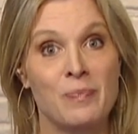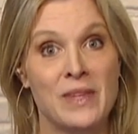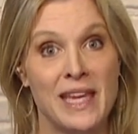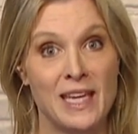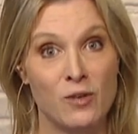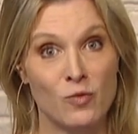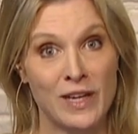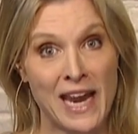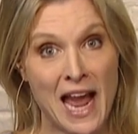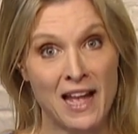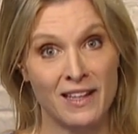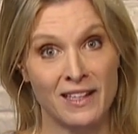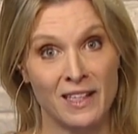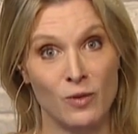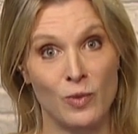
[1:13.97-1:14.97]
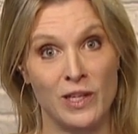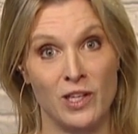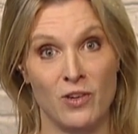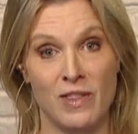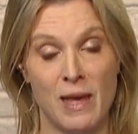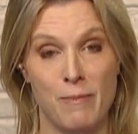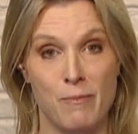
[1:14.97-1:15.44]
In reality, we
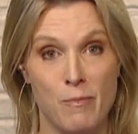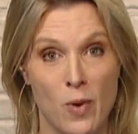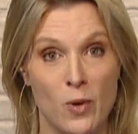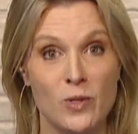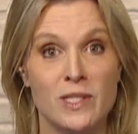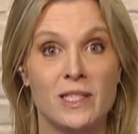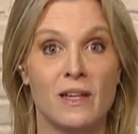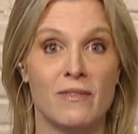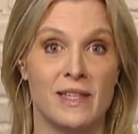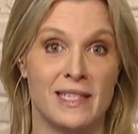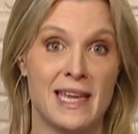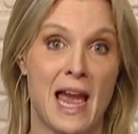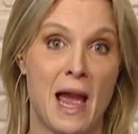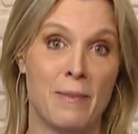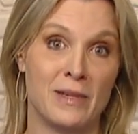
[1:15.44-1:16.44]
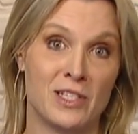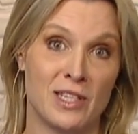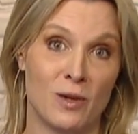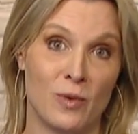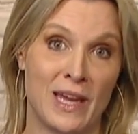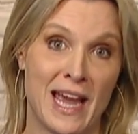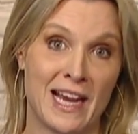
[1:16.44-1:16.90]
know that most of the damage
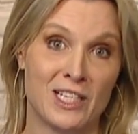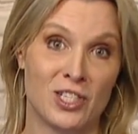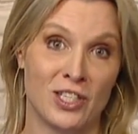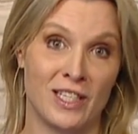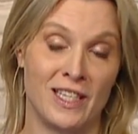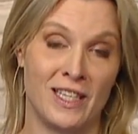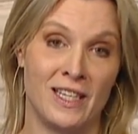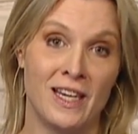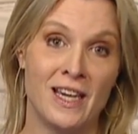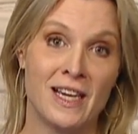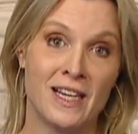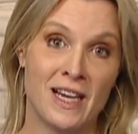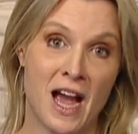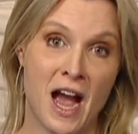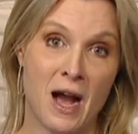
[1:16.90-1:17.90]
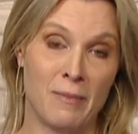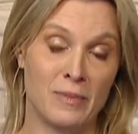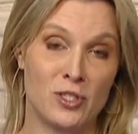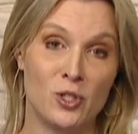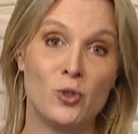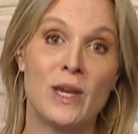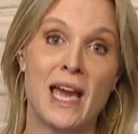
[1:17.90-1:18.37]
that we actually um,
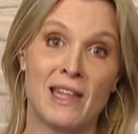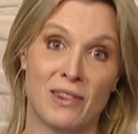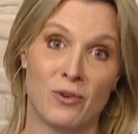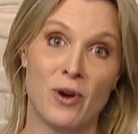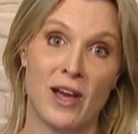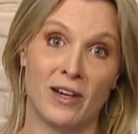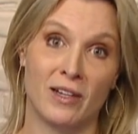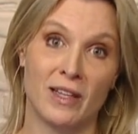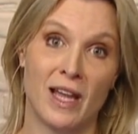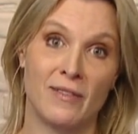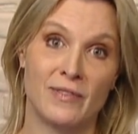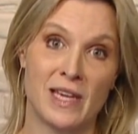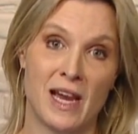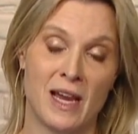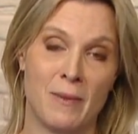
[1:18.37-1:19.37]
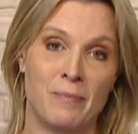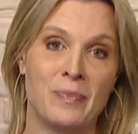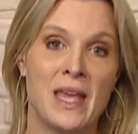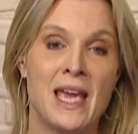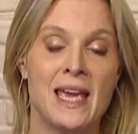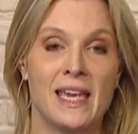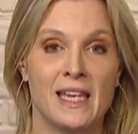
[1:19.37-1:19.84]
do get throughout our lifetime
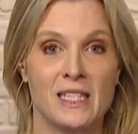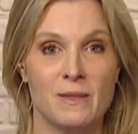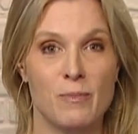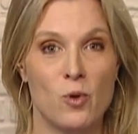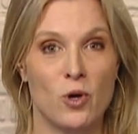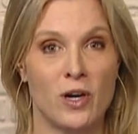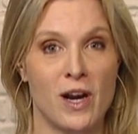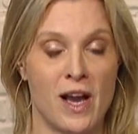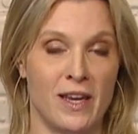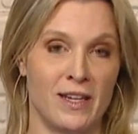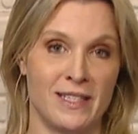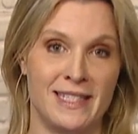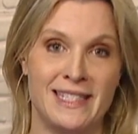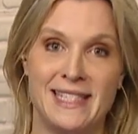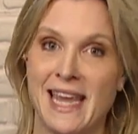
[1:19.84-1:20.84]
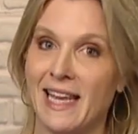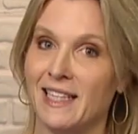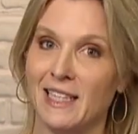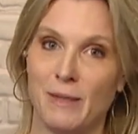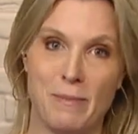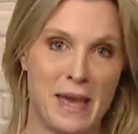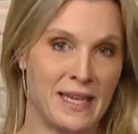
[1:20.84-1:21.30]
is more on a
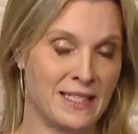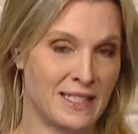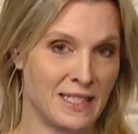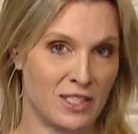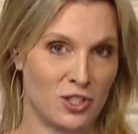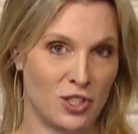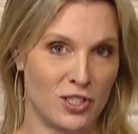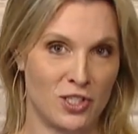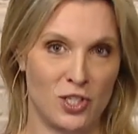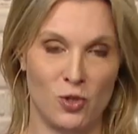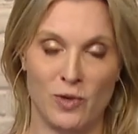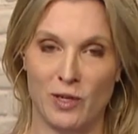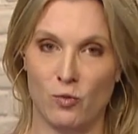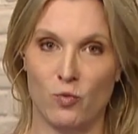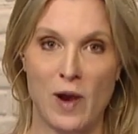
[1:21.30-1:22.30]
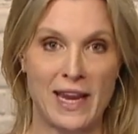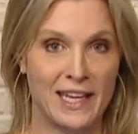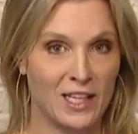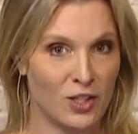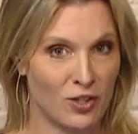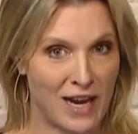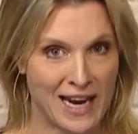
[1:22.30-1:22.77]
daily basis, just doing
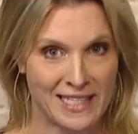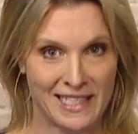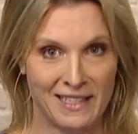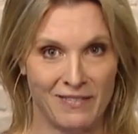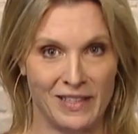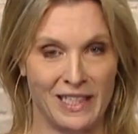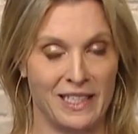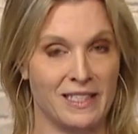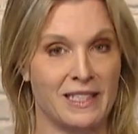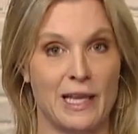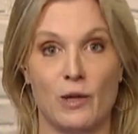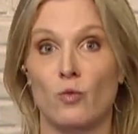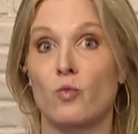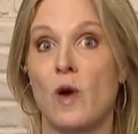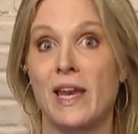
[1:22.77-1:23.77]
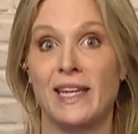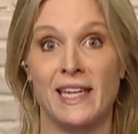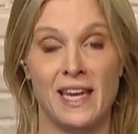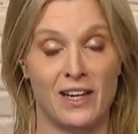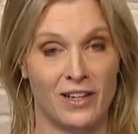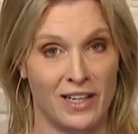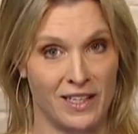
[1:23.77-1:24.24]
regular activities like running
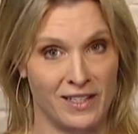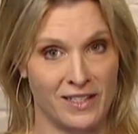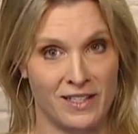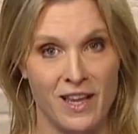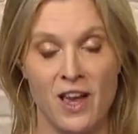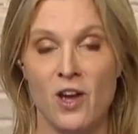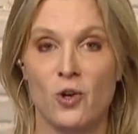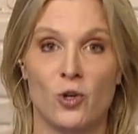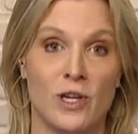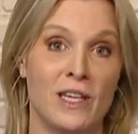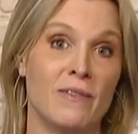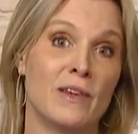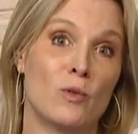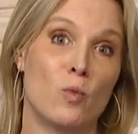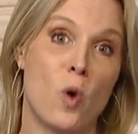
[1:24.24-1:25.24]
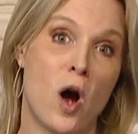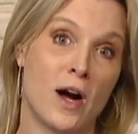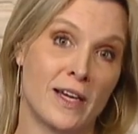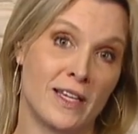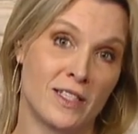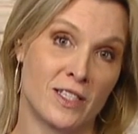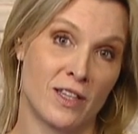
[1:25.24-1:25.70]
errands or even
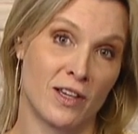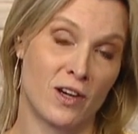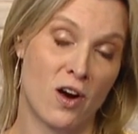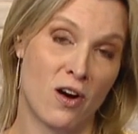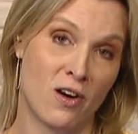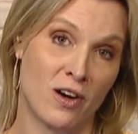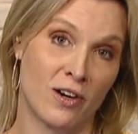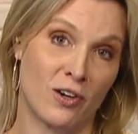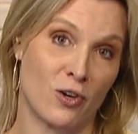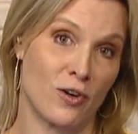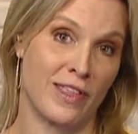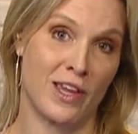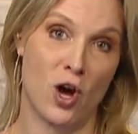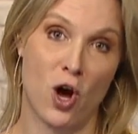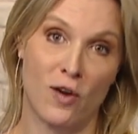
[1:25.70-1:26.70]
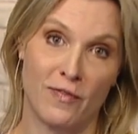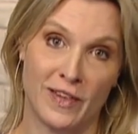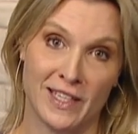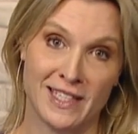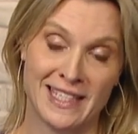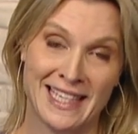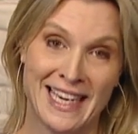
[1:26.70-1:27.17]
walking to the car or the
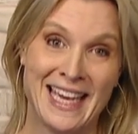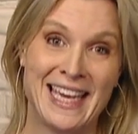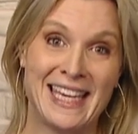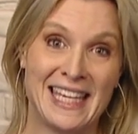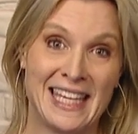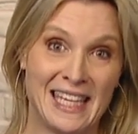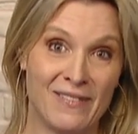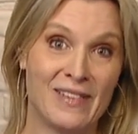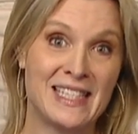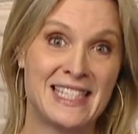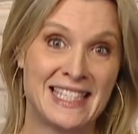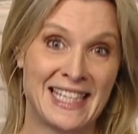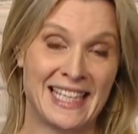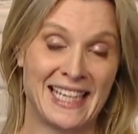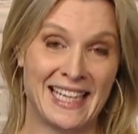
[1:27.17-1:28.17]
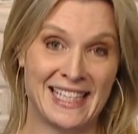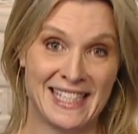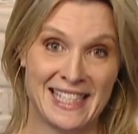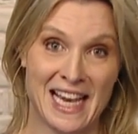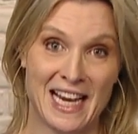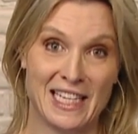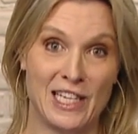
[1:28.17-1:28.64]
office, even sitting
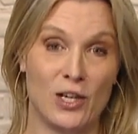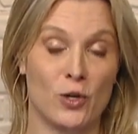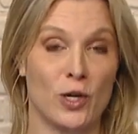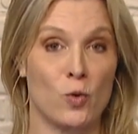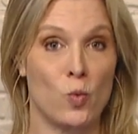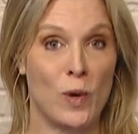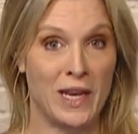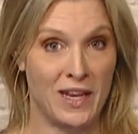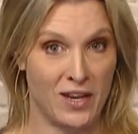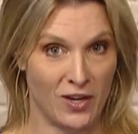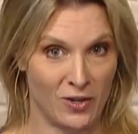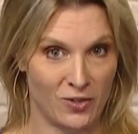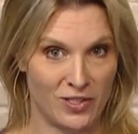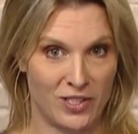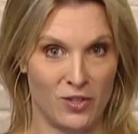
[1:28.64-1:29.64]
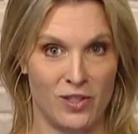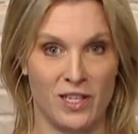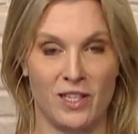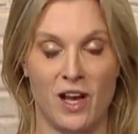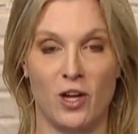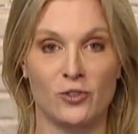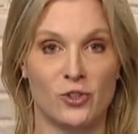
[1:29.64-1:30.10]
inside near a window. So
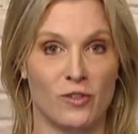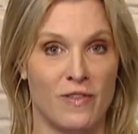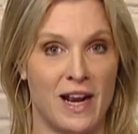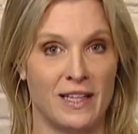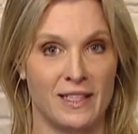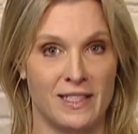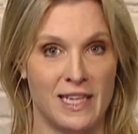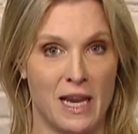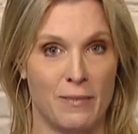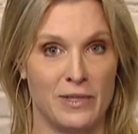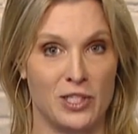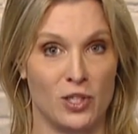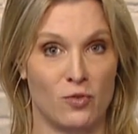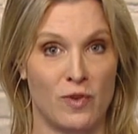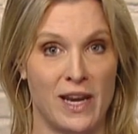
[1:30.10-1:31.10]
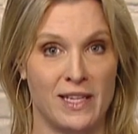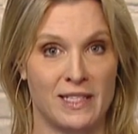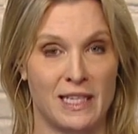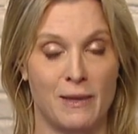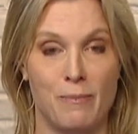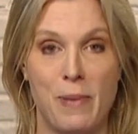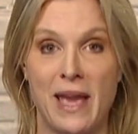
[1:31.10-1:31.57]
the ultraviolet damaging rays
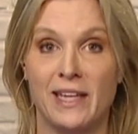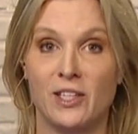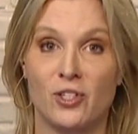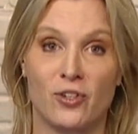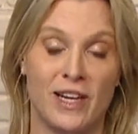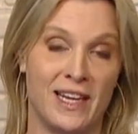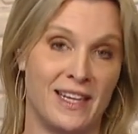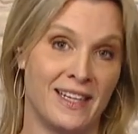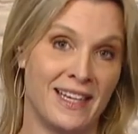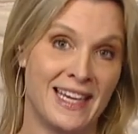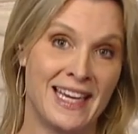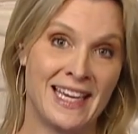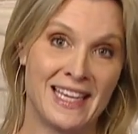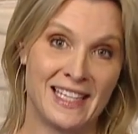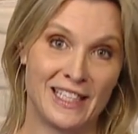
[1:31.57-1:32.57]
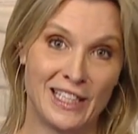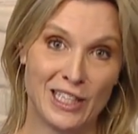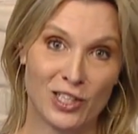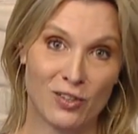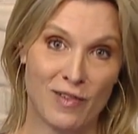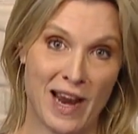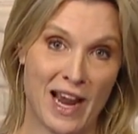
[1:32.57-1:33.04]
can penetrate
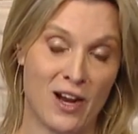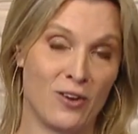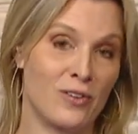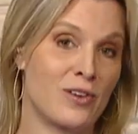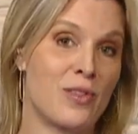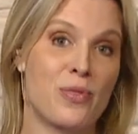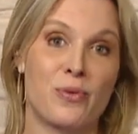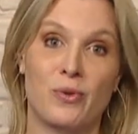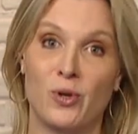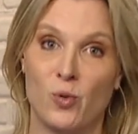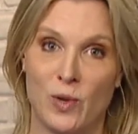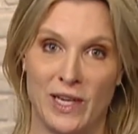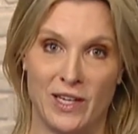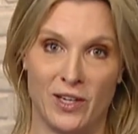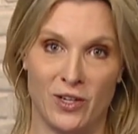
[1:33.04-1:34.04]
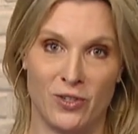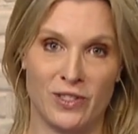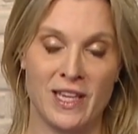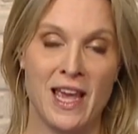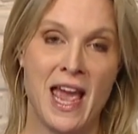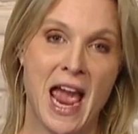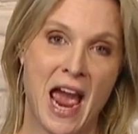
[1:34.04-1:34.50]
year-round through
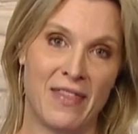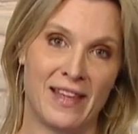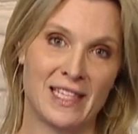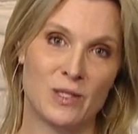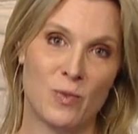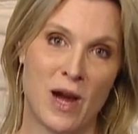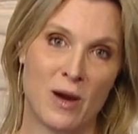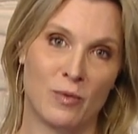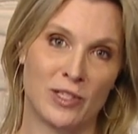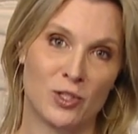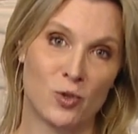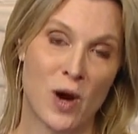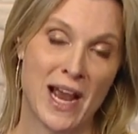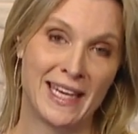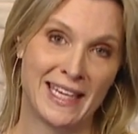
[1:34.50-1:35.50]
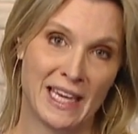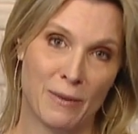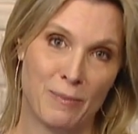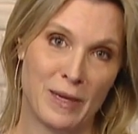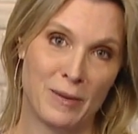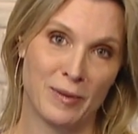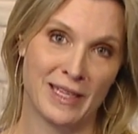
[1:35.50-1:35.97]
windows, and that's why we're trying to
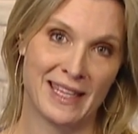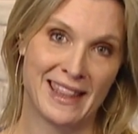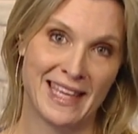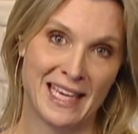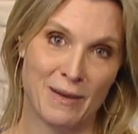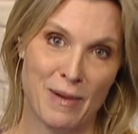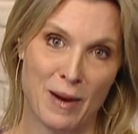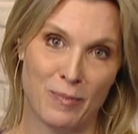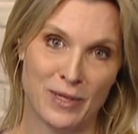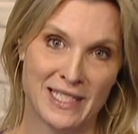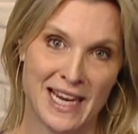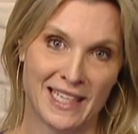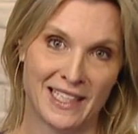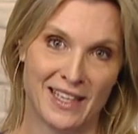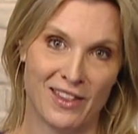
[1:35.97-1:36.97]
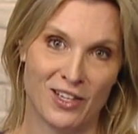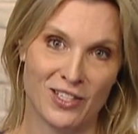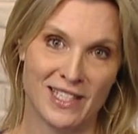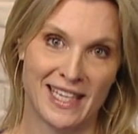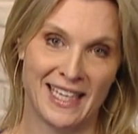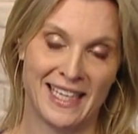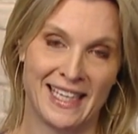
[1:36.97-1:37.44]
get people to think about protecting their
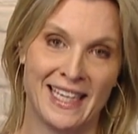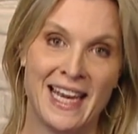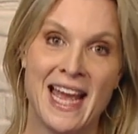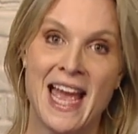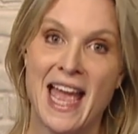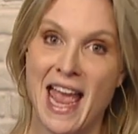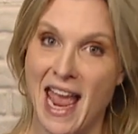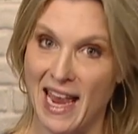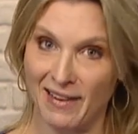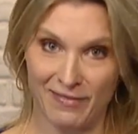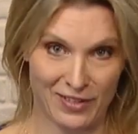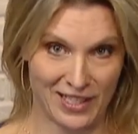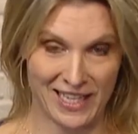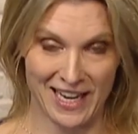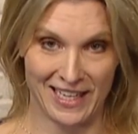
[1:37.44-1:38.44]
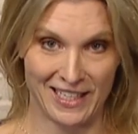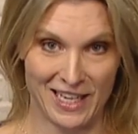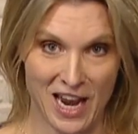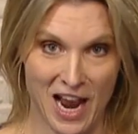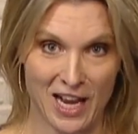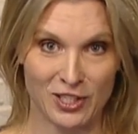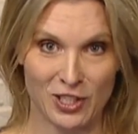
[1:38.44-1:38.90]
skin every day,
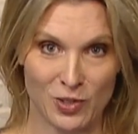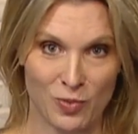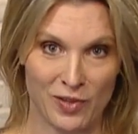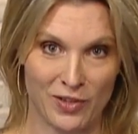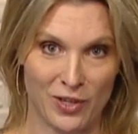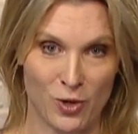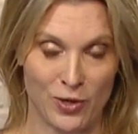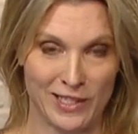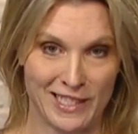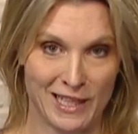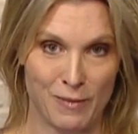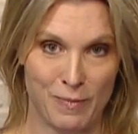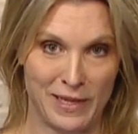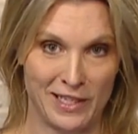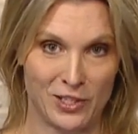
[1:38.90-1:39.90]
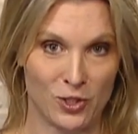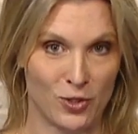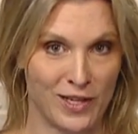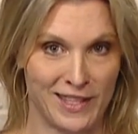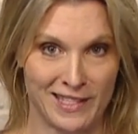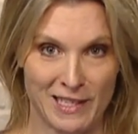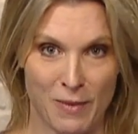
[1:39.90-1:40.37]
not just when they're going to the beach or
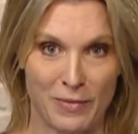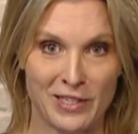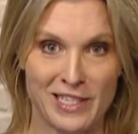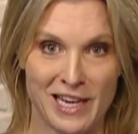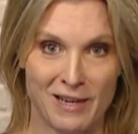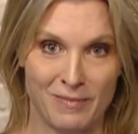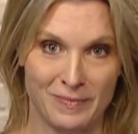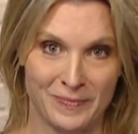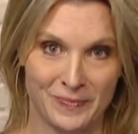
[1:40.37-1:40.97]
in the summertime.